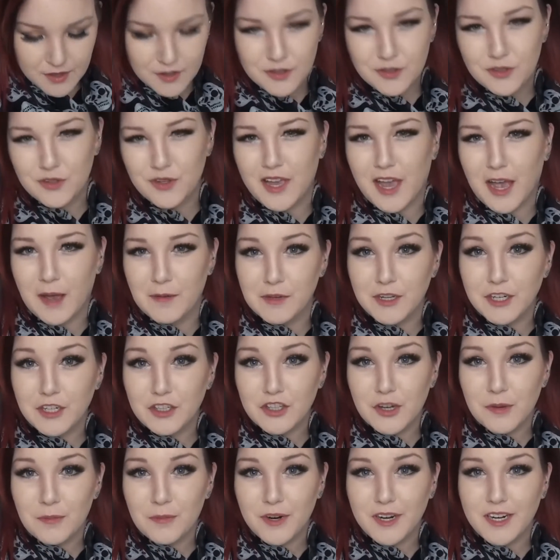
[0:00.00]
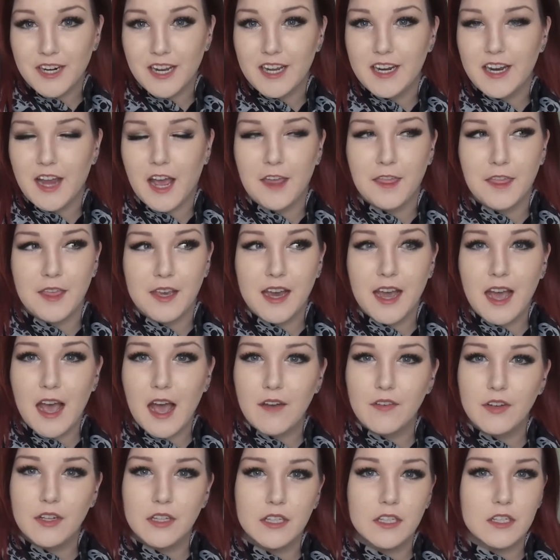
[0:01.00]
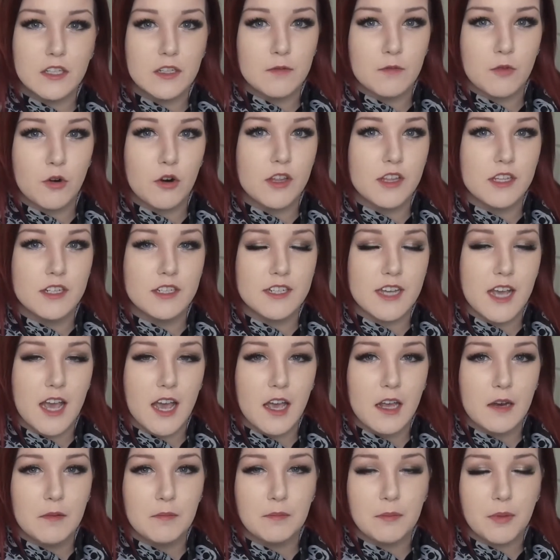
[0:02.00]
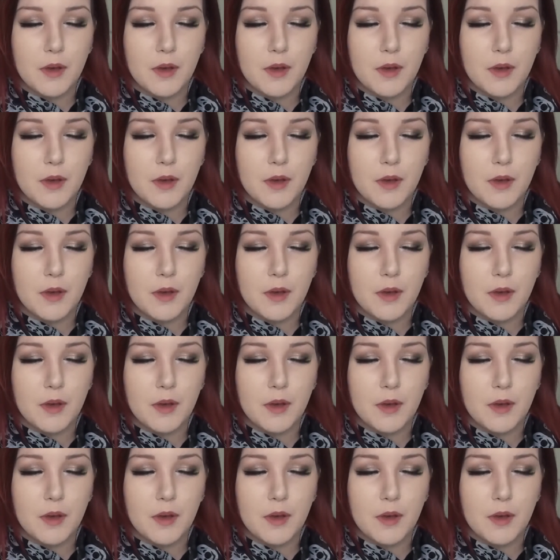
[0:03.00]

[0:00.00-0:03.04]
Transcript: So yeah, I'm going to jump right in. I think I have a little more than 10,